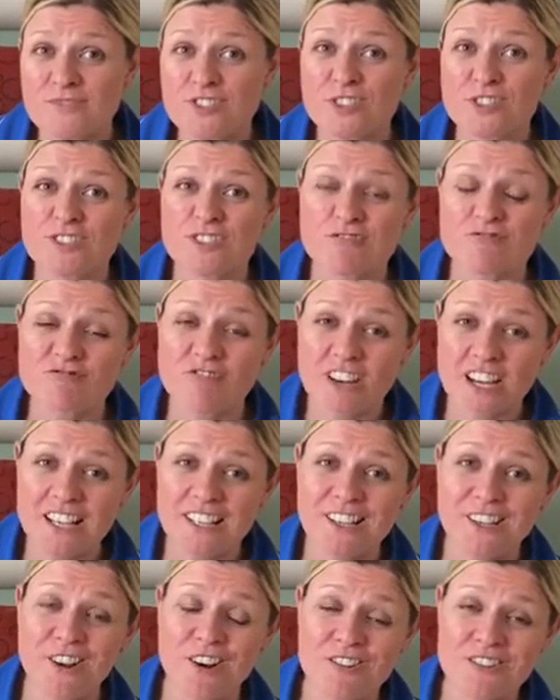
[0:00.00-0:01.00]
So it's a
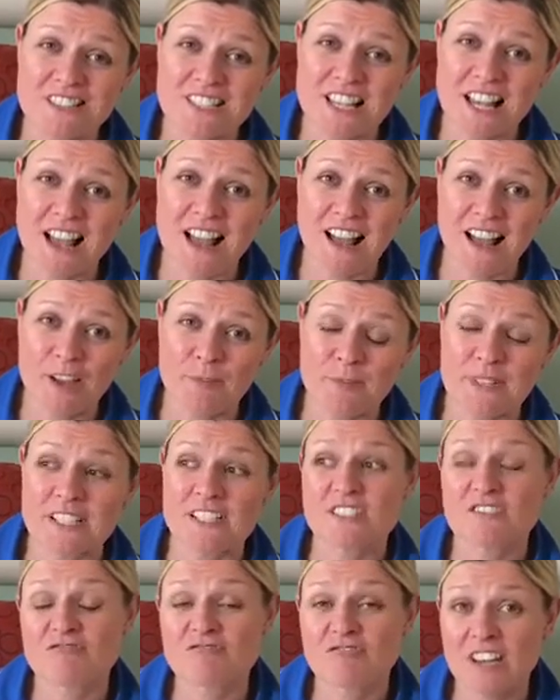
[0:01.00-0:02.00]
really long time and
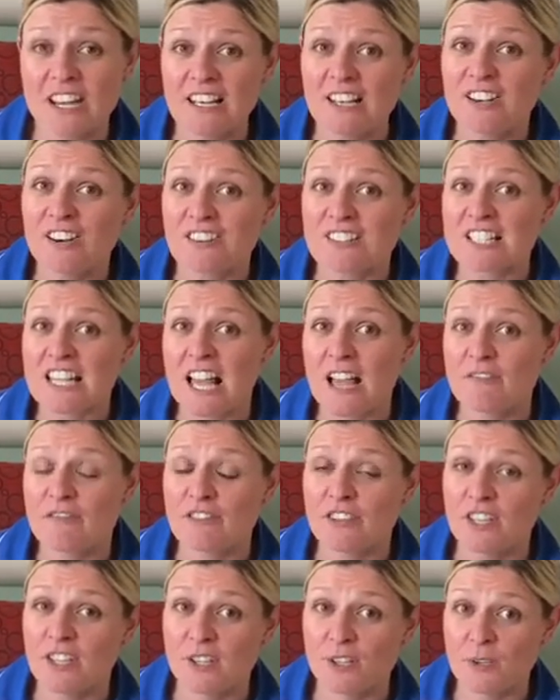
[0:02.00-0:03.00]
it's a really long time
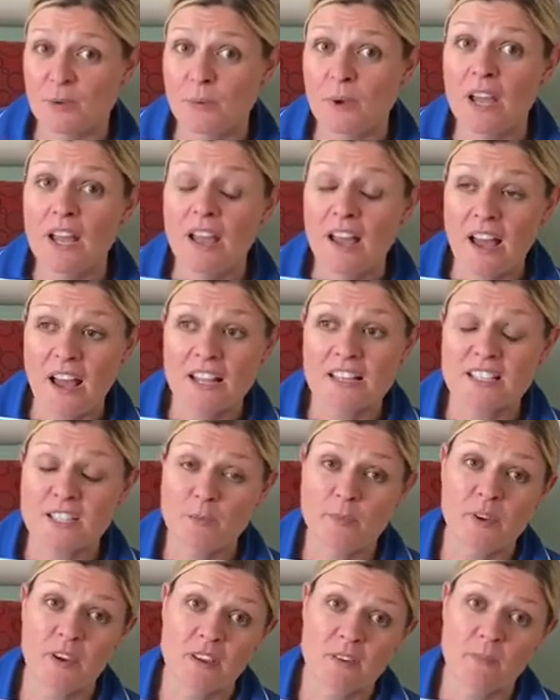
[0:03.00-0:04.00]
for you and
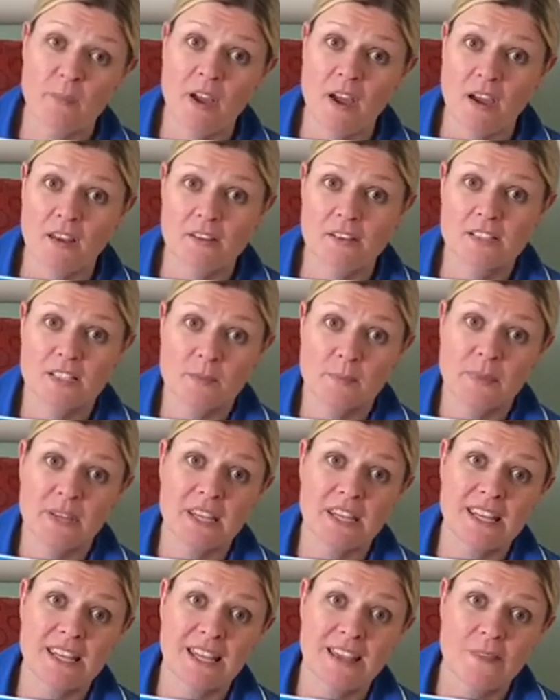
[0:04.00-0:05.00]
your birth partner to
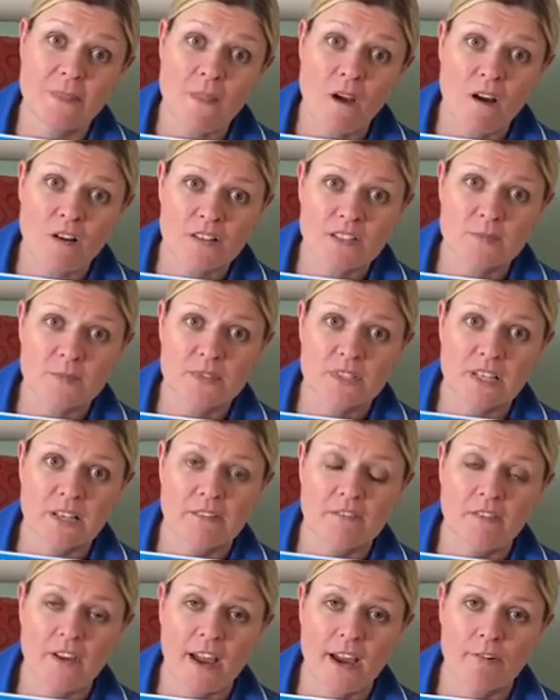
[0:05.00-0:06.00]
be in the hospital
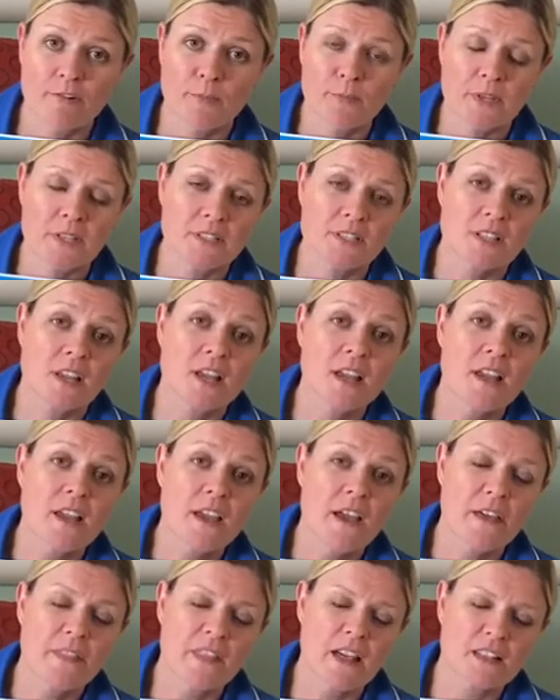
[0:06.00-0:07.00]
environment.
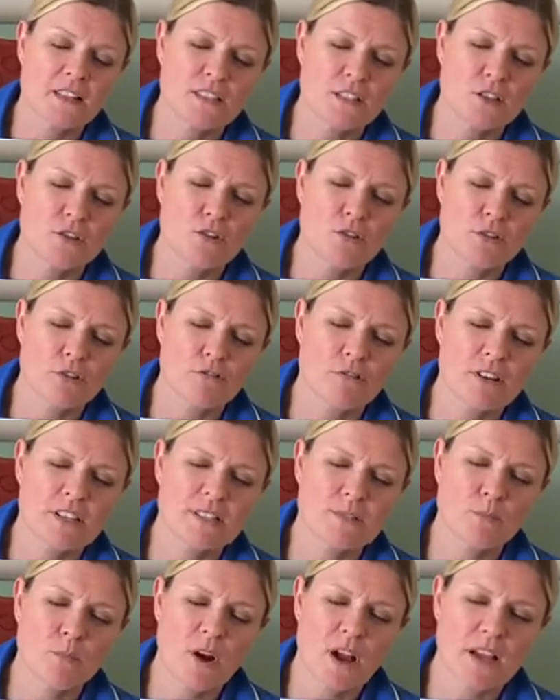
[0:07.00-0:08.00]
And that's another
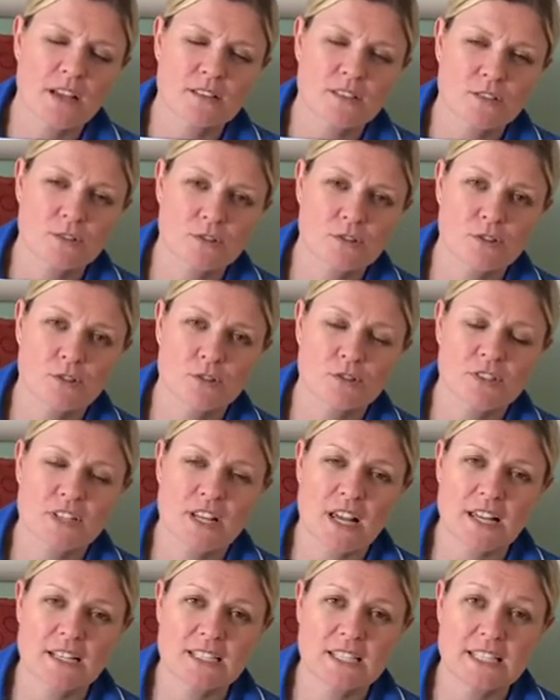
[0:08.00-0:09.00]
reason why it's such a good
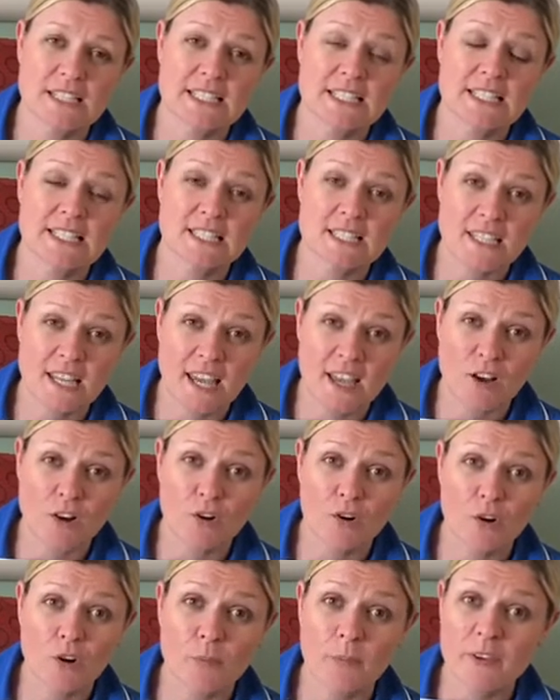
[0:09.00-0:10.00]
idea to stay at
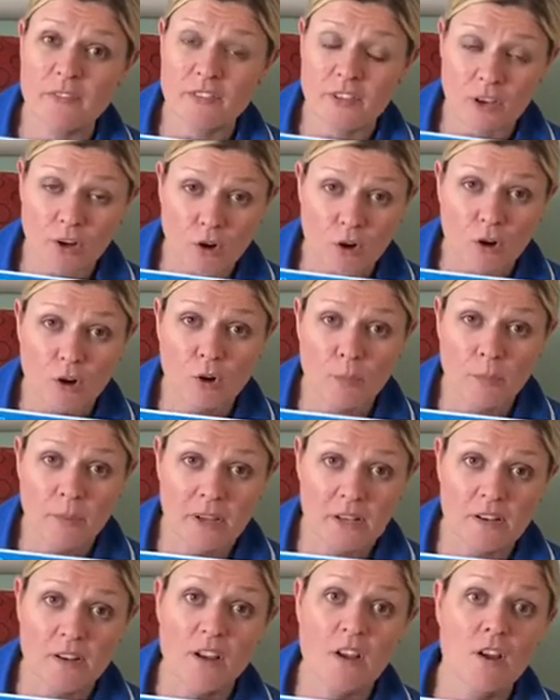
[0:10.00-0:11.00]
home if you're
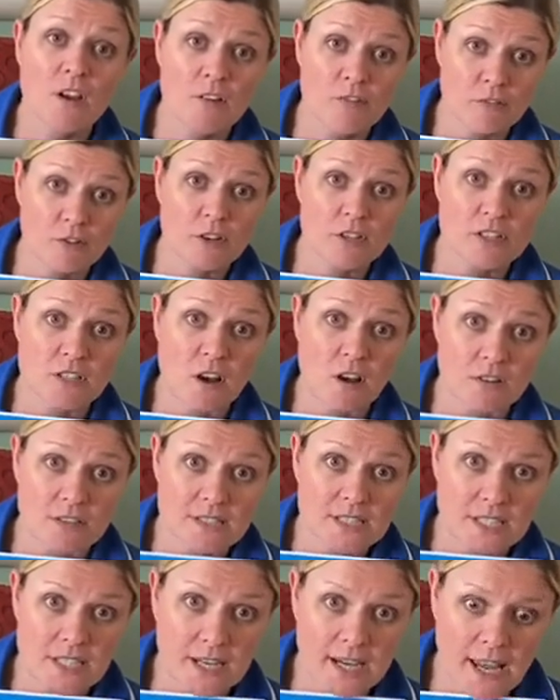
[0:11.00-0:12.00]
coping for as long
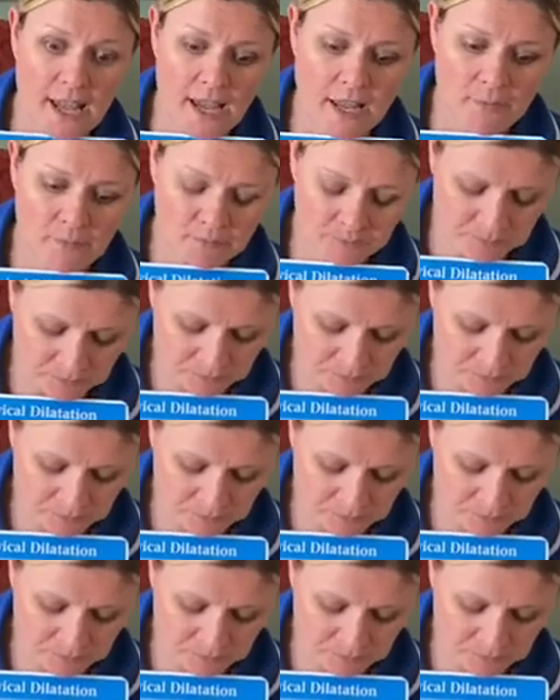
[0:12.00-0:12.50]
as you can.